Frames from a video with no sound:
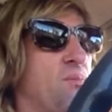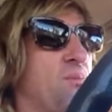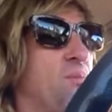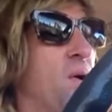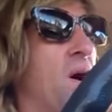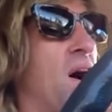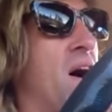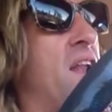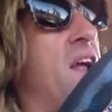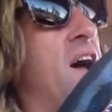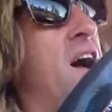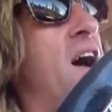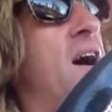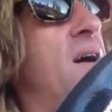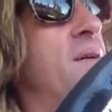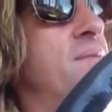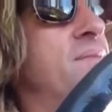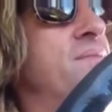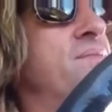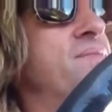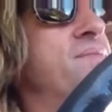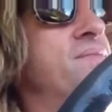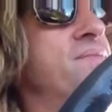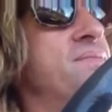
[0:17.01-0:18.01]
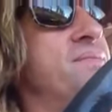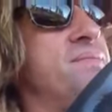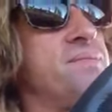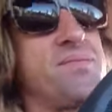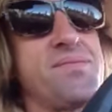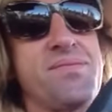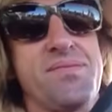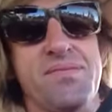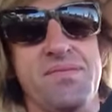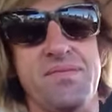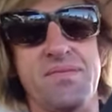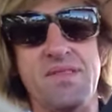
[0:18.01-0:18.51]
But uh,
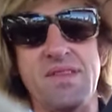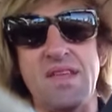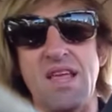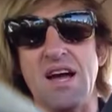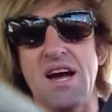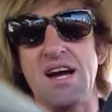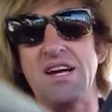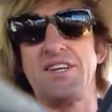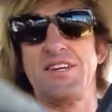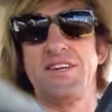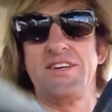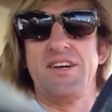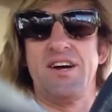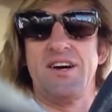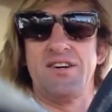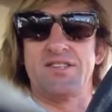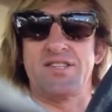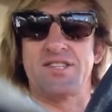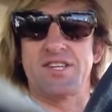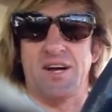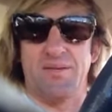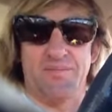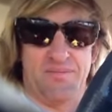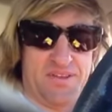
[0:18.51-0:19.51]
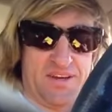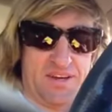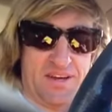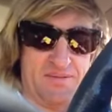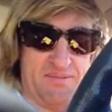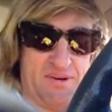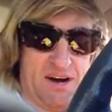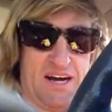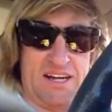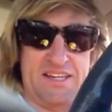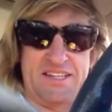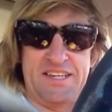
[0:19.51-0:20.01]
I do know something
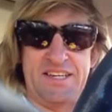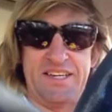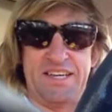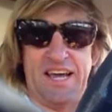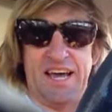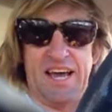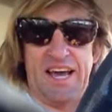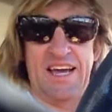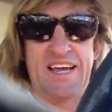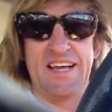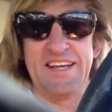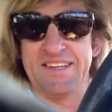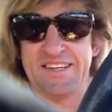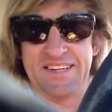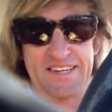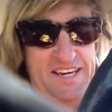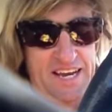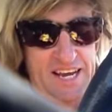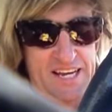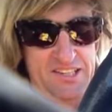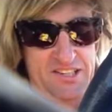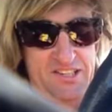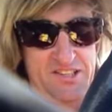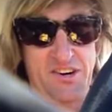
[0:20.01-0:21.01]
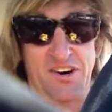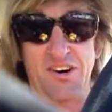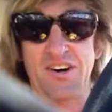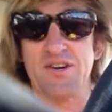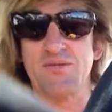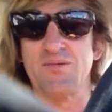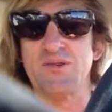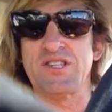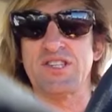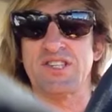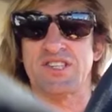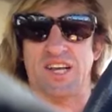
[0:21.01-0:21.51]
about today. Today
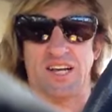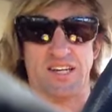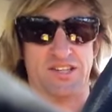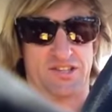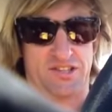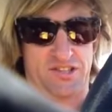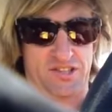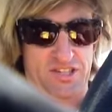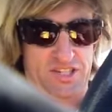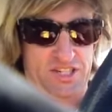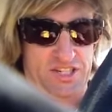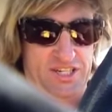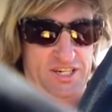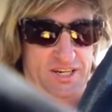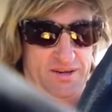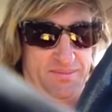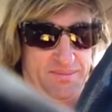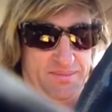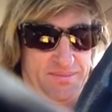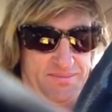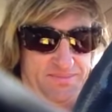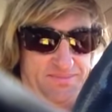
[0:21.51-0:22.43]
started with censorship.